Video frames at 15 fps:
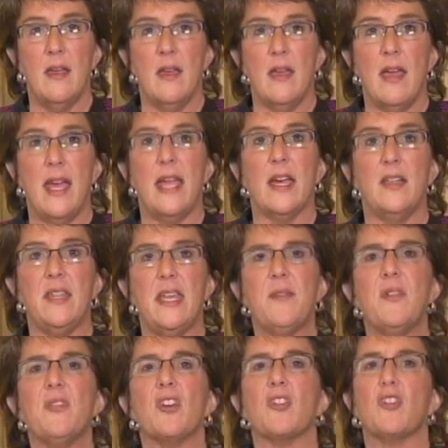and
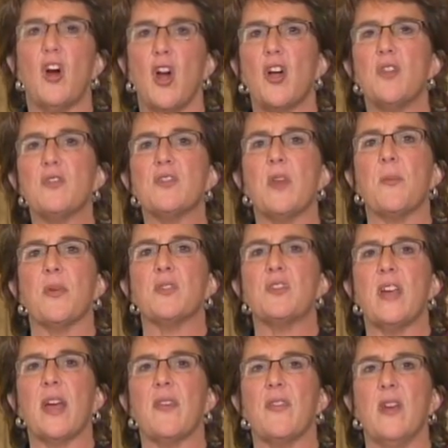even the guards that
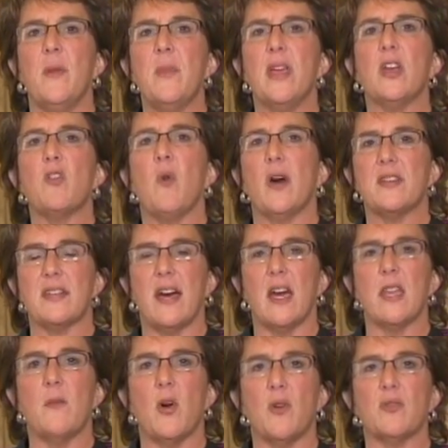protect them in
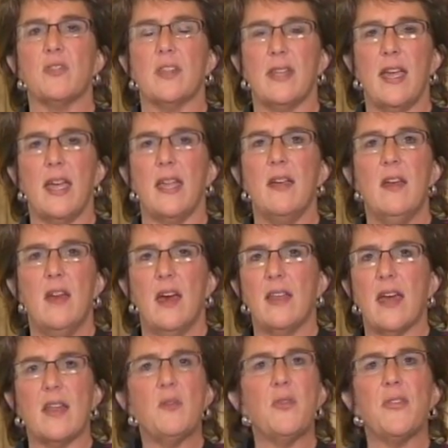Guantanamo today. And
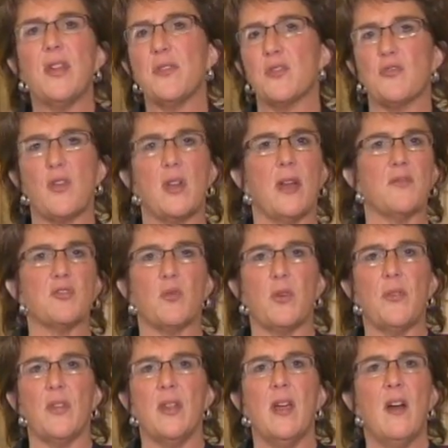I don't think the trade-off's
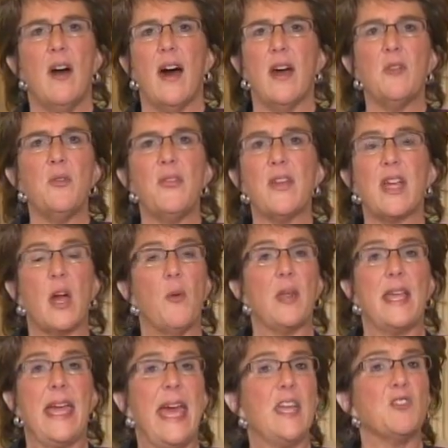worth it. I don't think I want
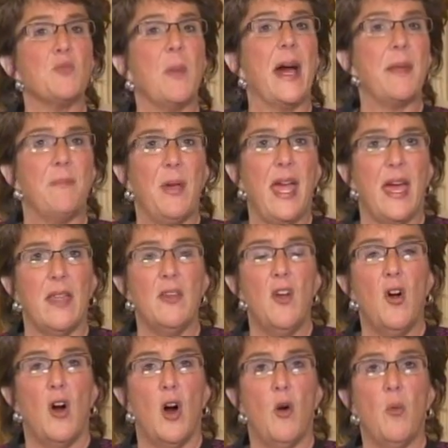to hedge my bet
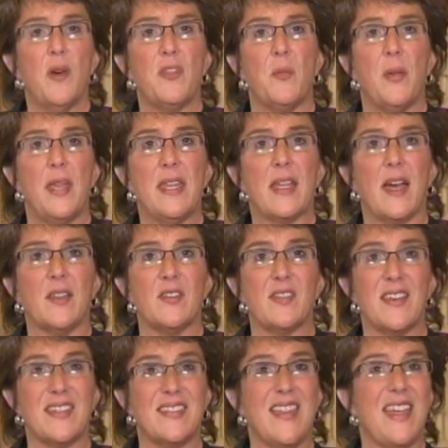on what the Pentagon
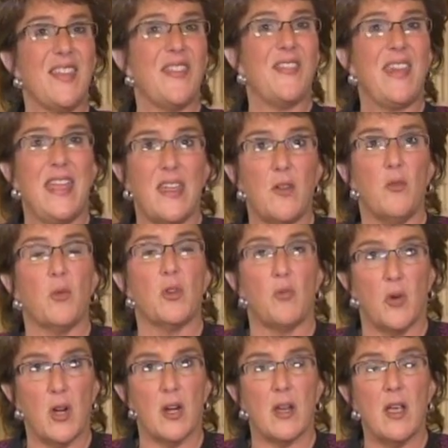says they think would
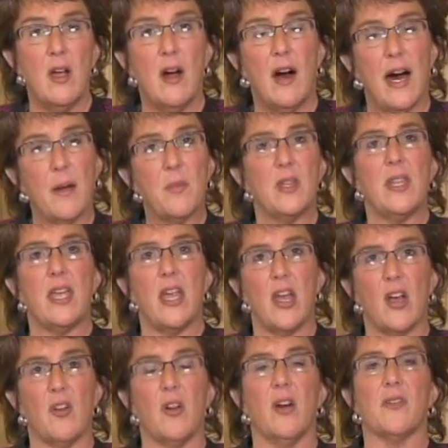work. I'm going to
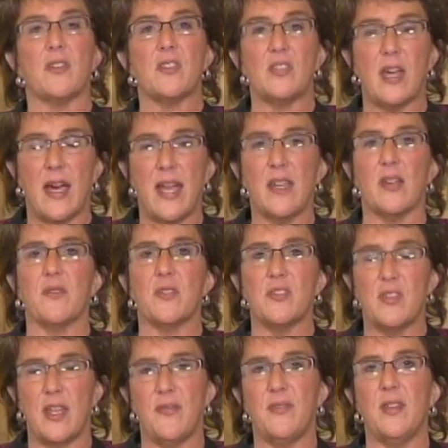err on the side of the
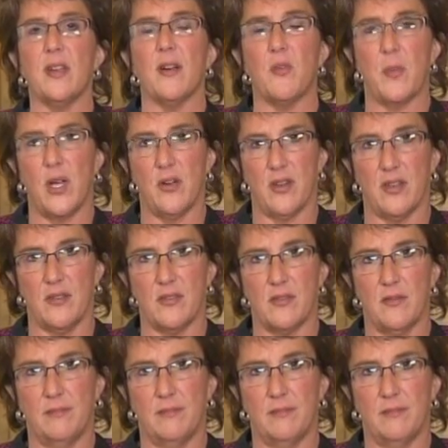safety of Americans.